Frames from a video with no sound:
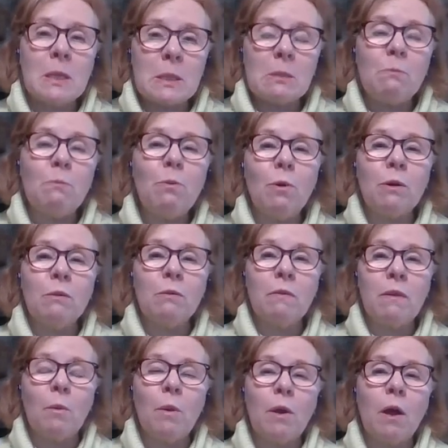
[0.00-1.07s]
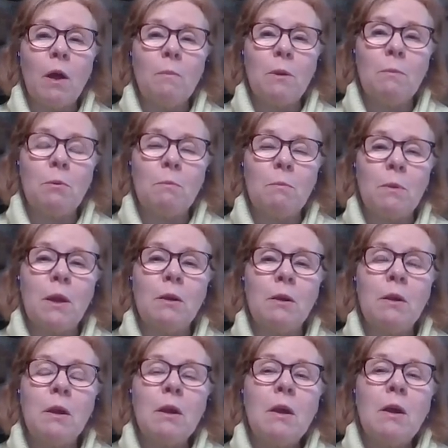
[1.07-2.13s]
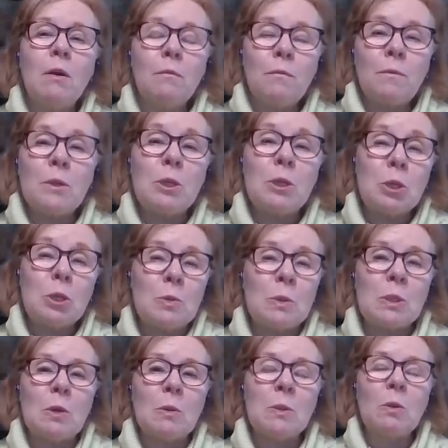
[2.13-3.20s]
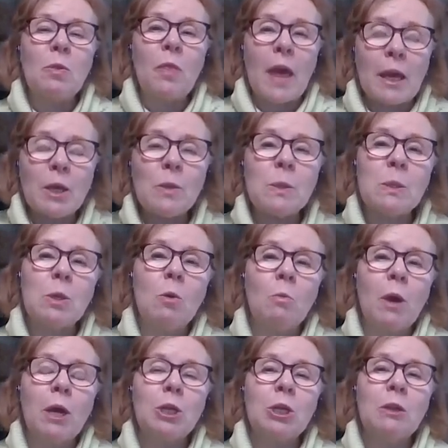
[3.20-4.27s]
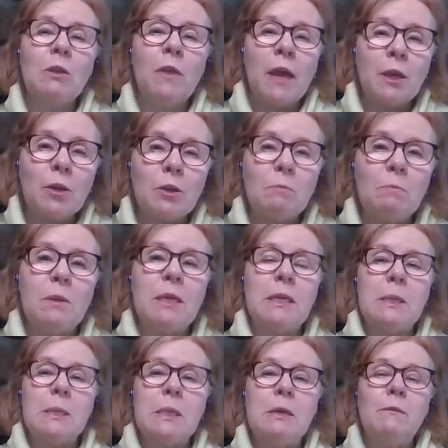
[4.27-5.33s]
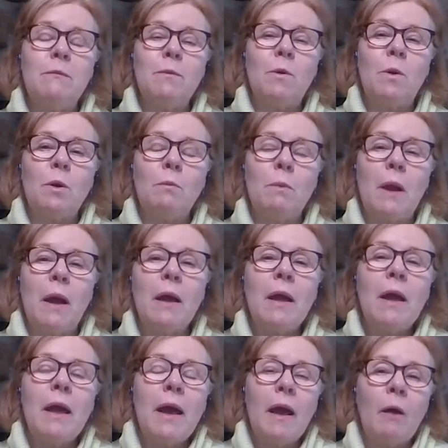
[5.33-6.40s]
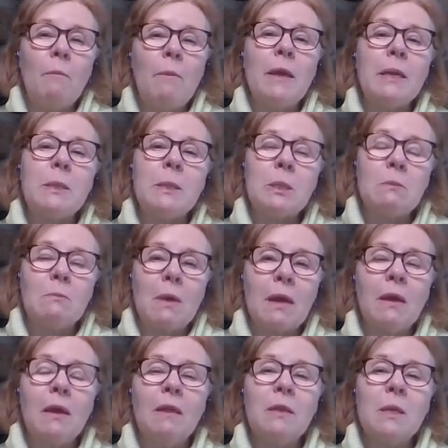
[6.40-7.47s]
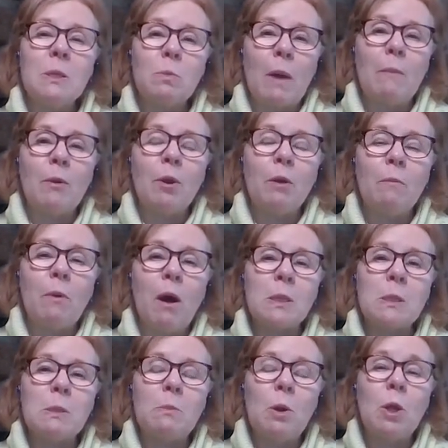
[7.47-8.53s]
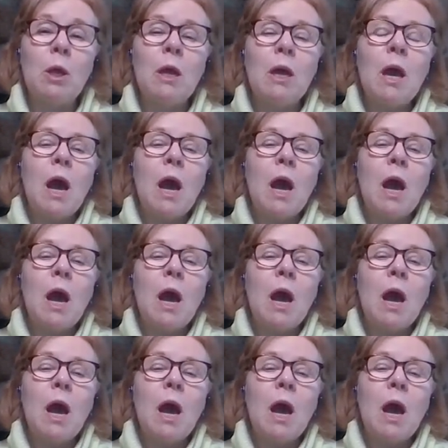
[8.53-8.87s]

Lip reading: it's important that we all be prepared to do so. So thank you so much, and thank you to BDC for helping us to make this webinar possible.